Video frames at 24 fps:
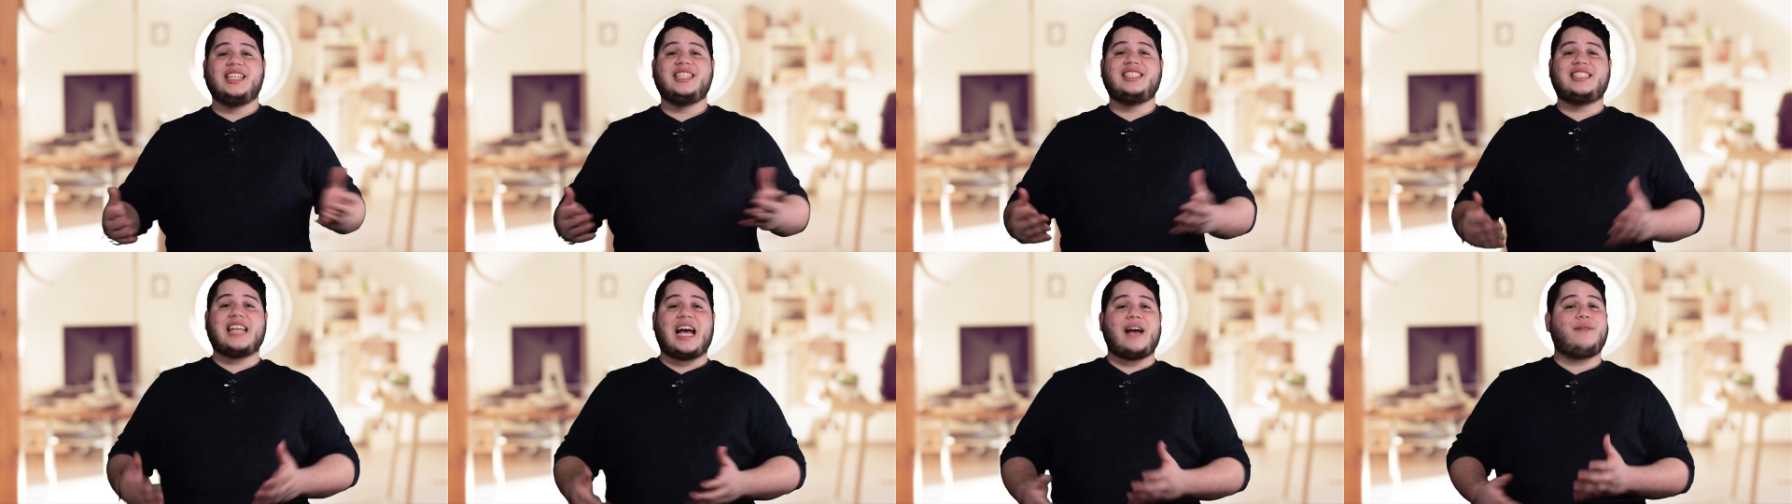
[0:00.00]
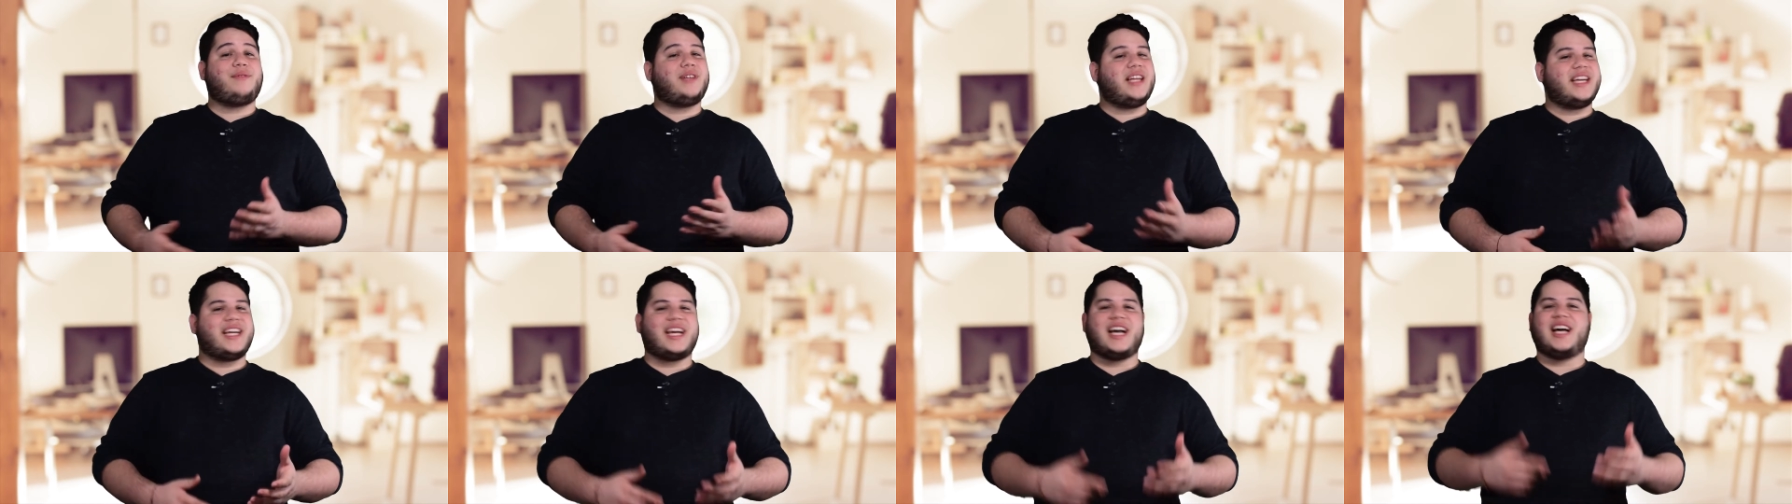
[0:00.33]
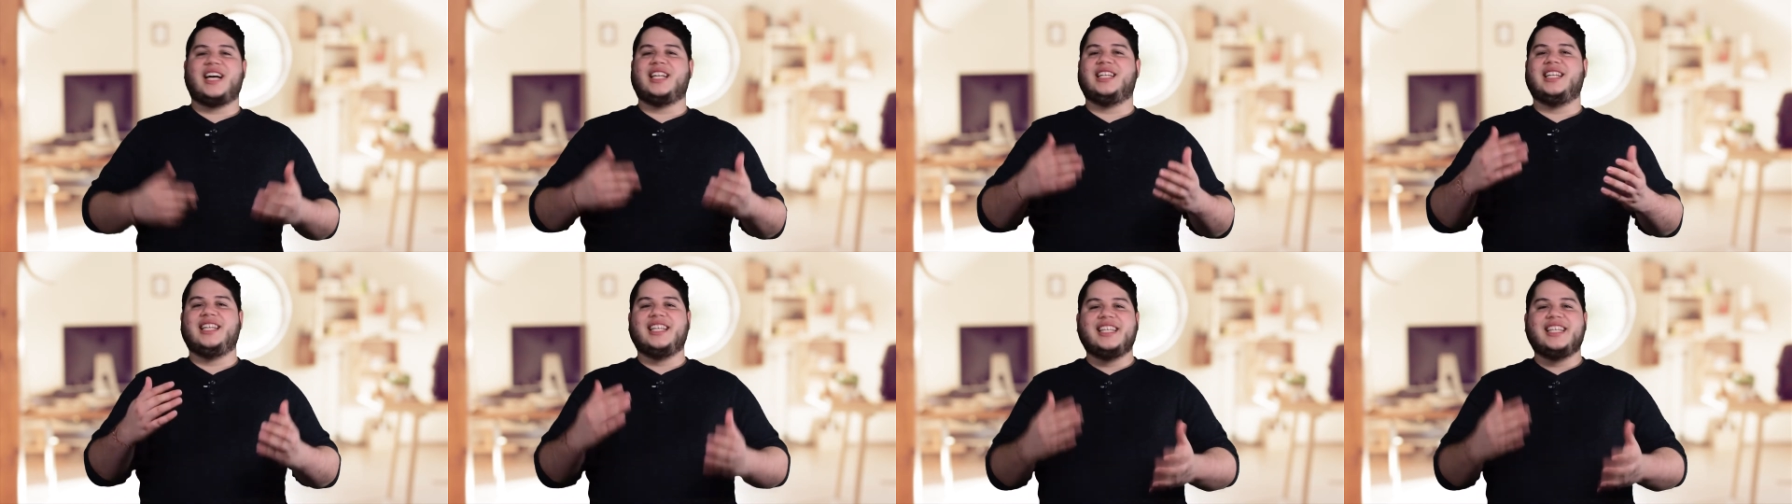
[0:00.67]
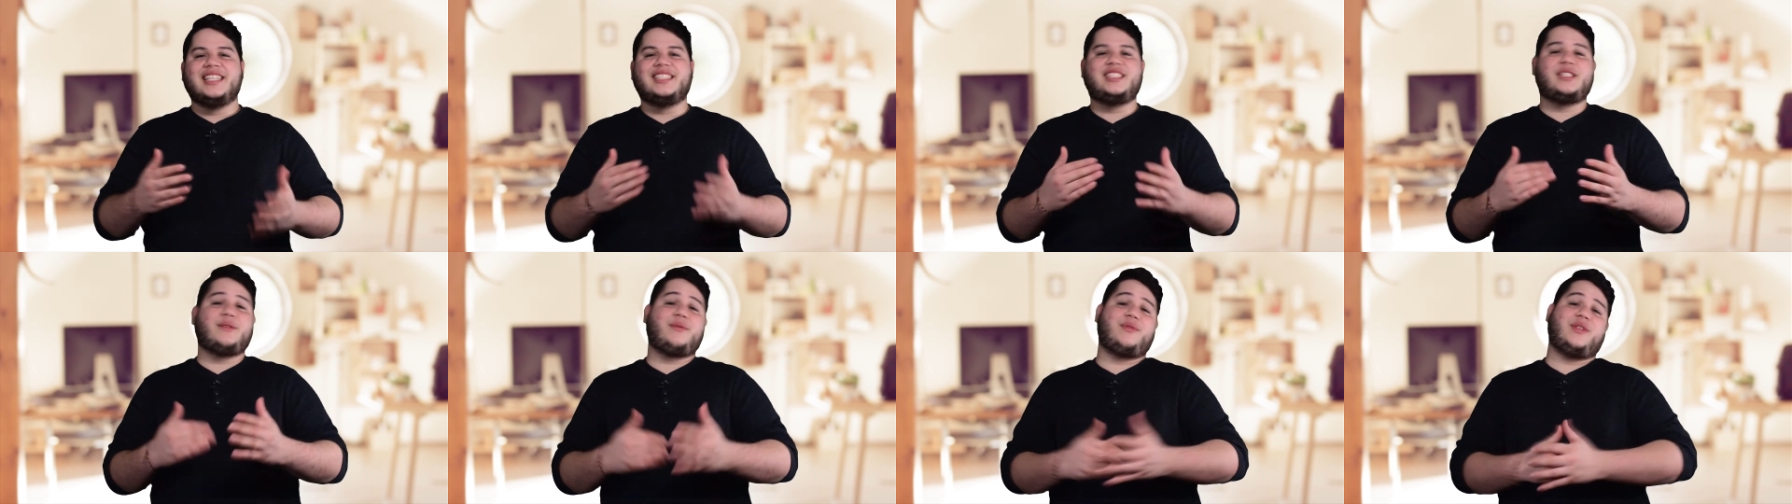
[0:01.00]
least have like a
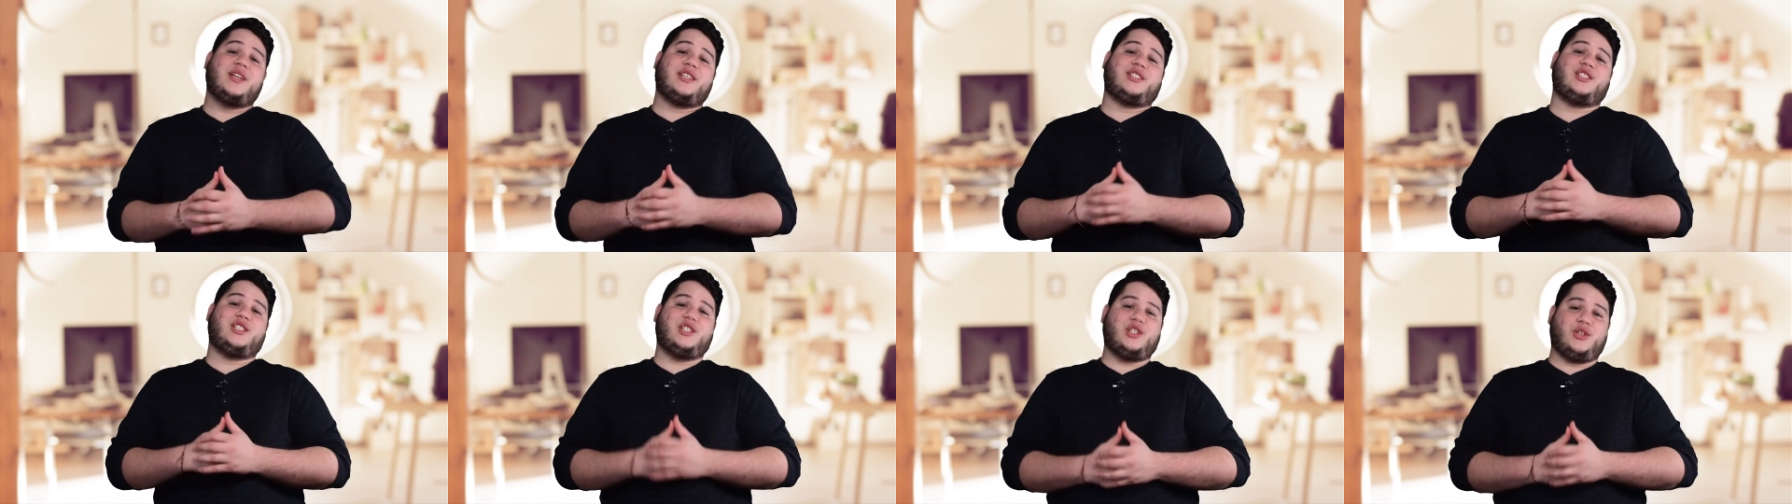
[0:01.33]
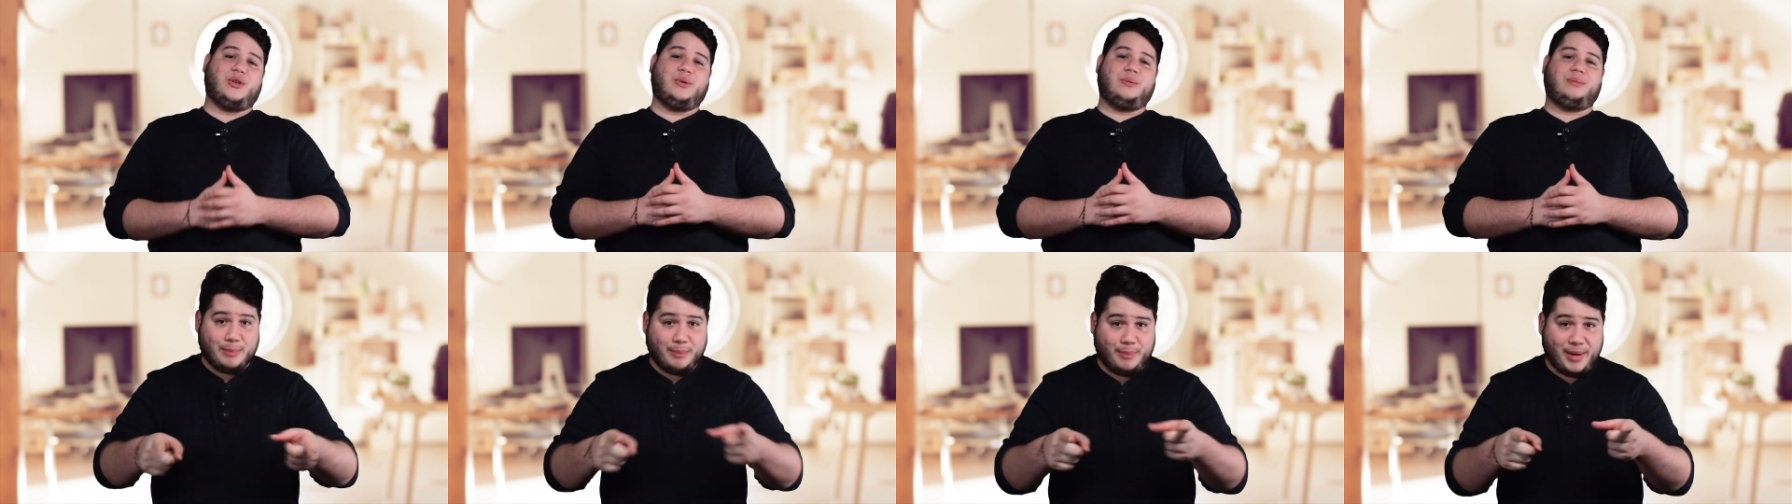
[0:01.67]
list of things to do,